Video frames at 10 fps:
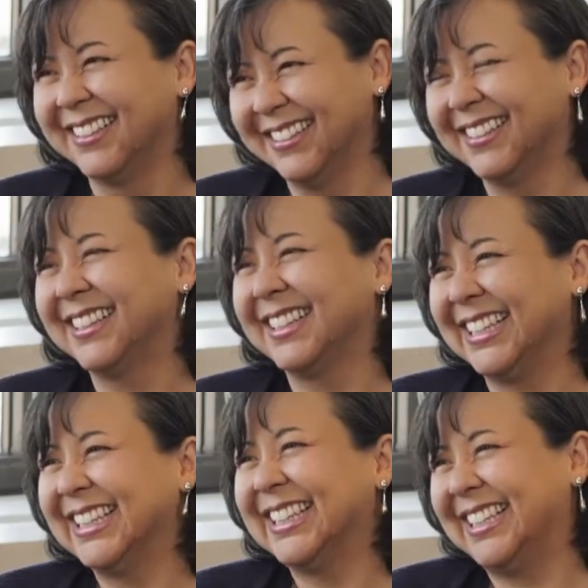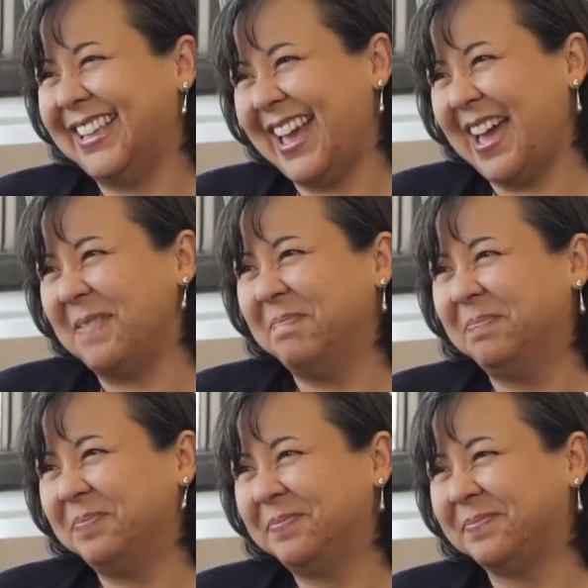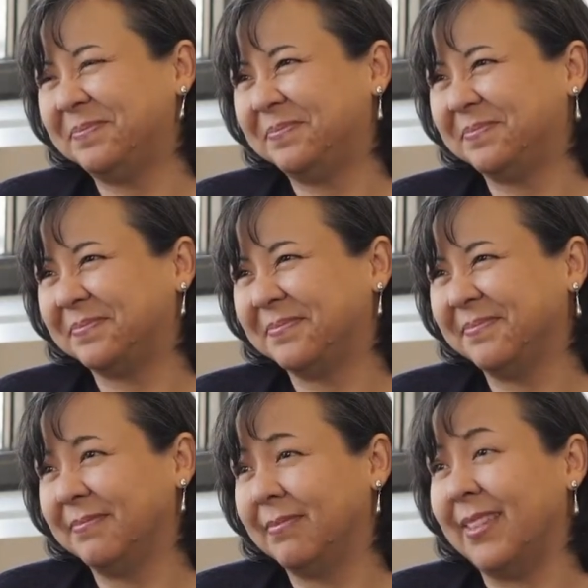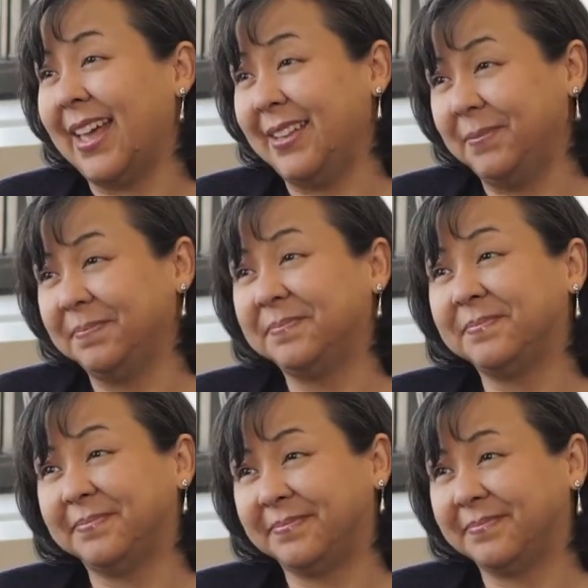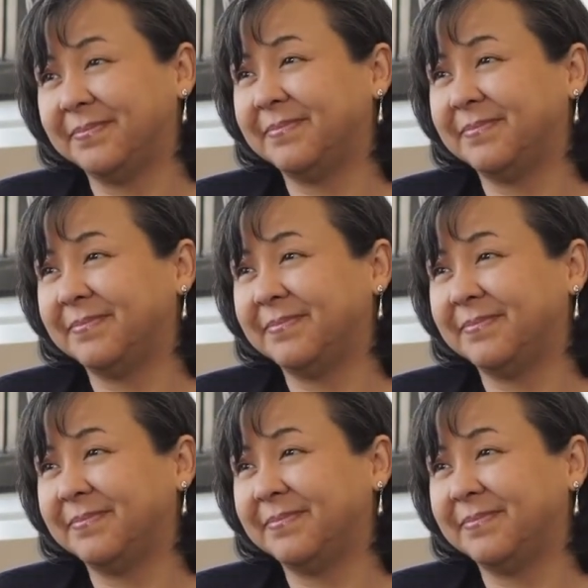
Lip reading: in the South, right? Yeah. How that experience